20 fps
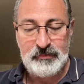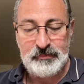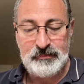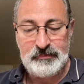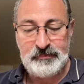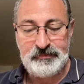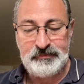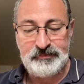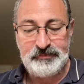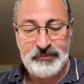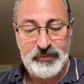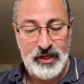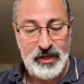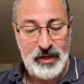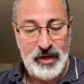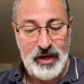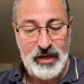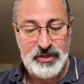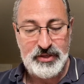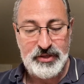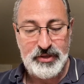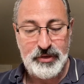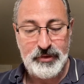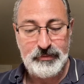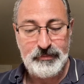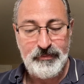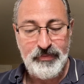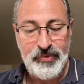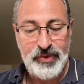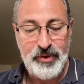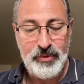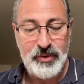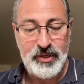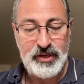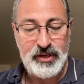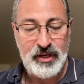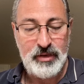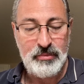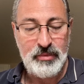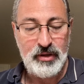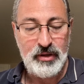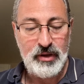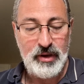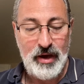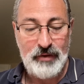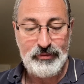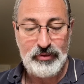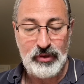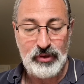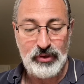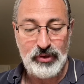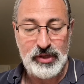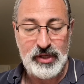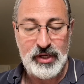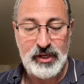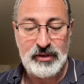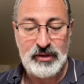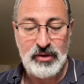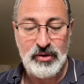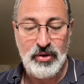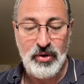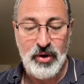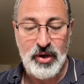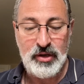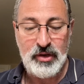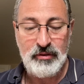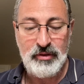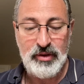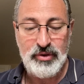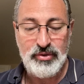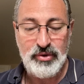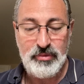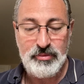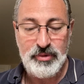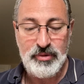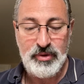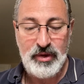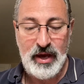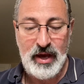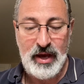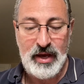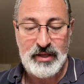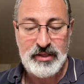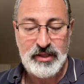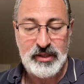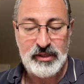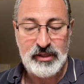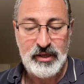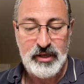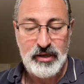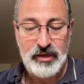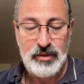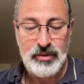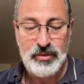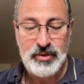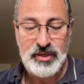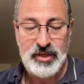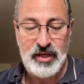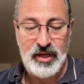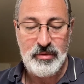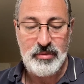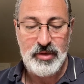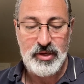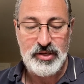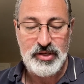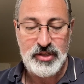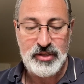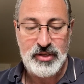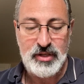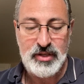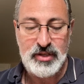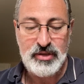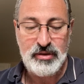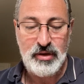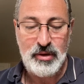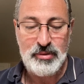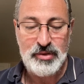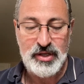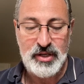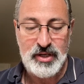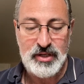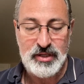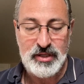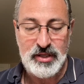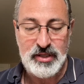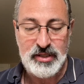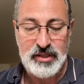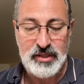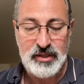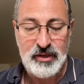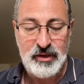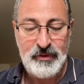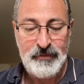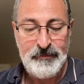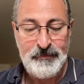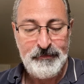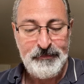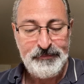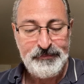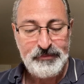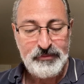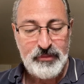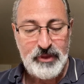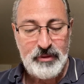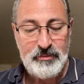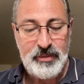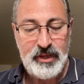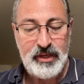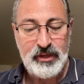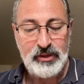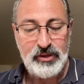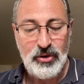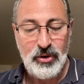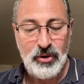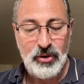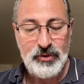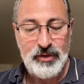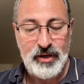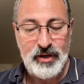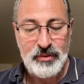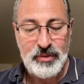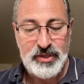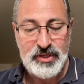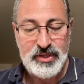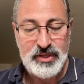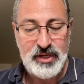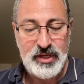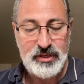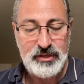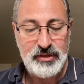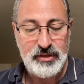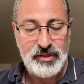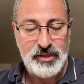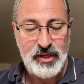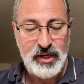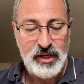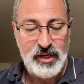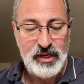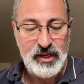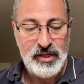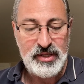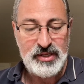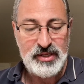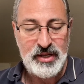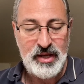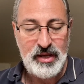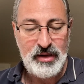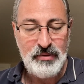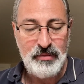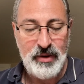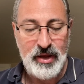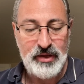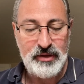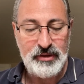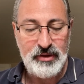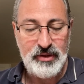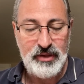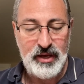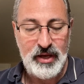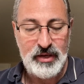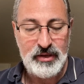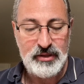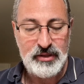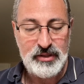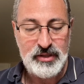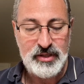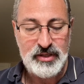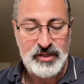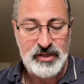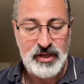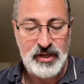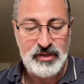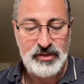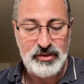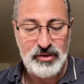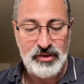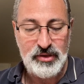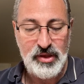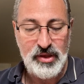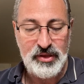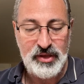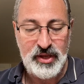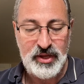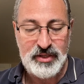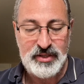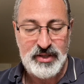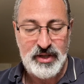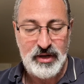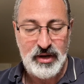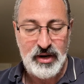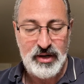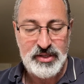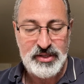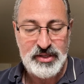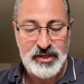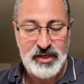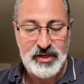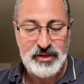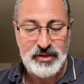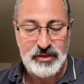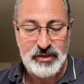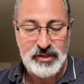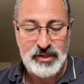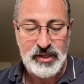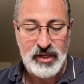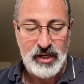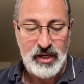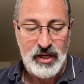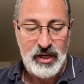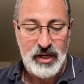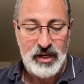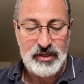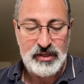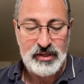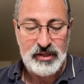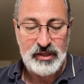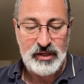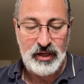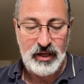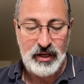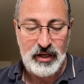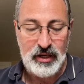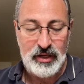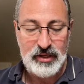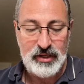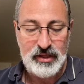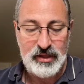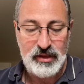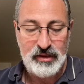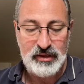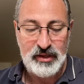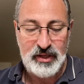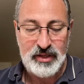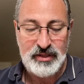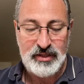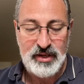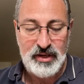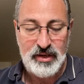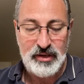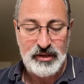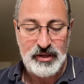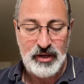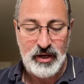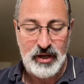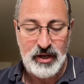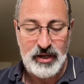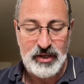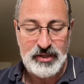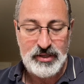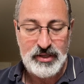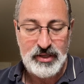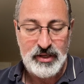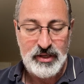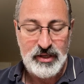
in answer, the Redeemer, after looking at the coin of the tribute, asked, Whose image and inscription is this? Being told that it was Caesar's, he said, Render then to Caesar the things that are Caesar's, and to God the things that are God's.